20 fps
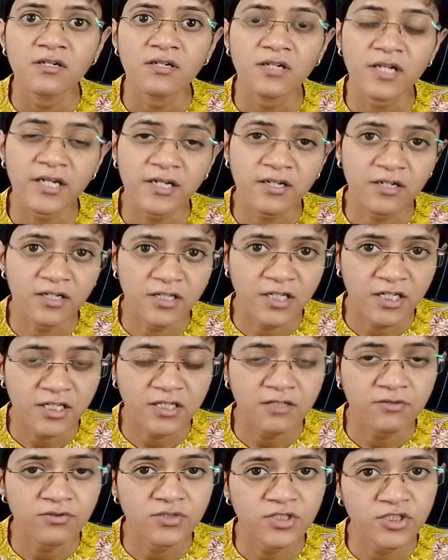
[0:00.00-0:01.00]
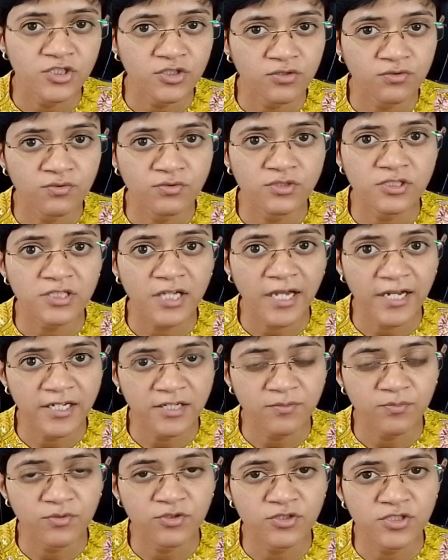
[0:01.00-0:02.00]
like connective tissues,
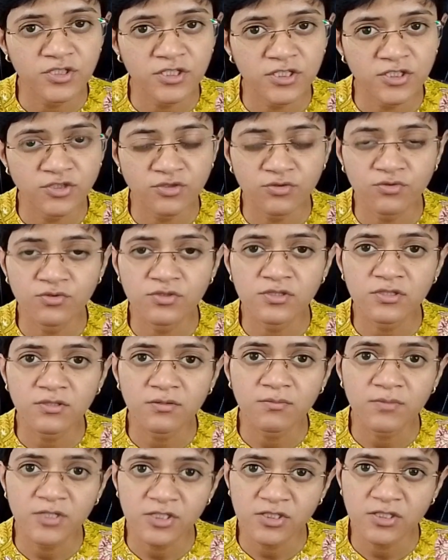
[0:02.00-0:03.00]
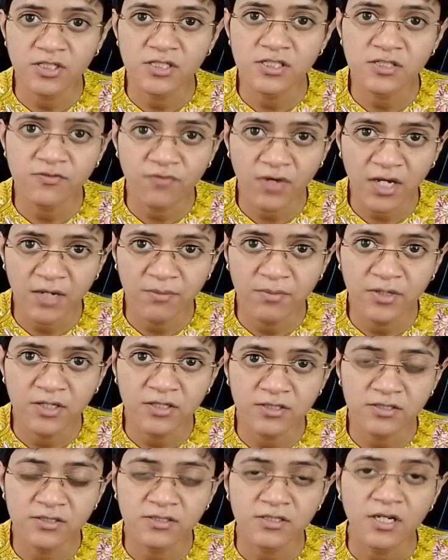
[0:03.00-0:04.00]
adipose tissues, muscles,
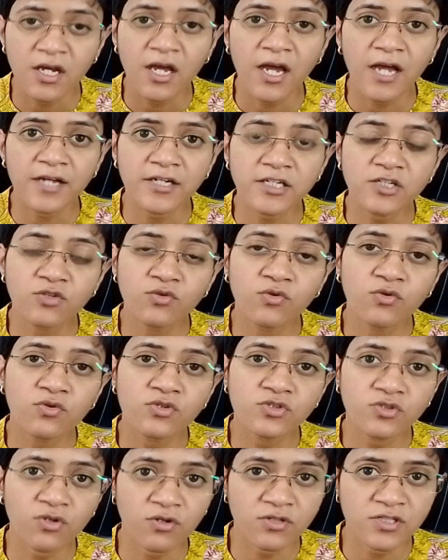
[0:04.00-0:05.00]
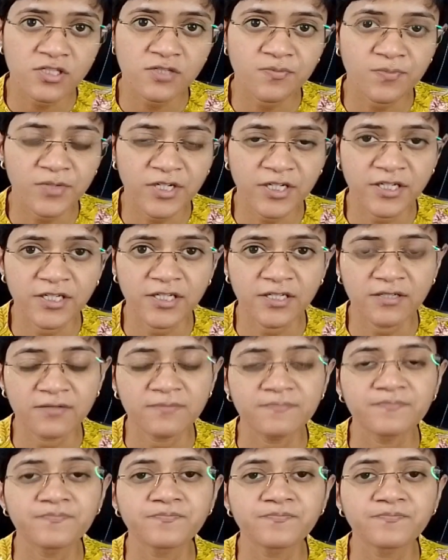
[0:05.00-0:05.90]
fibers, and it goes on spreading.